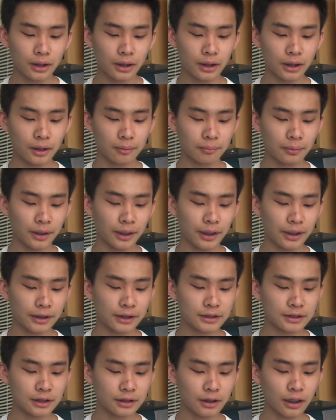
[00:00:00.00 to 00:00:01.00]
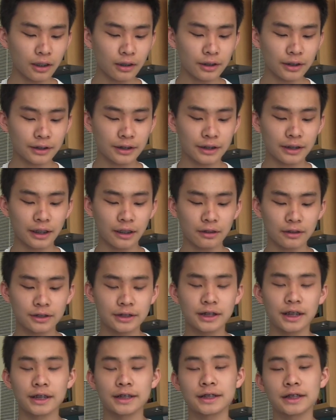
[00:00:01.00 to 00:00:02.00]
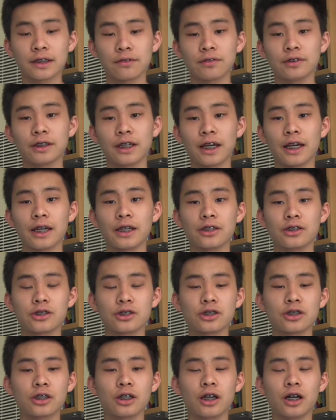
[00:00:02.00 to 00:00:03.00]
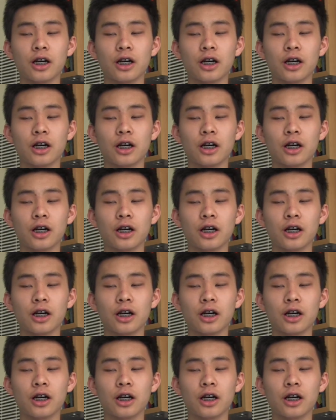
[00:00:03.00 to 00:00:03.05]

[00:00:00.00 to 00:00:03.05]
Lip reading: And it's a lot like the Galaxy S7 Edge.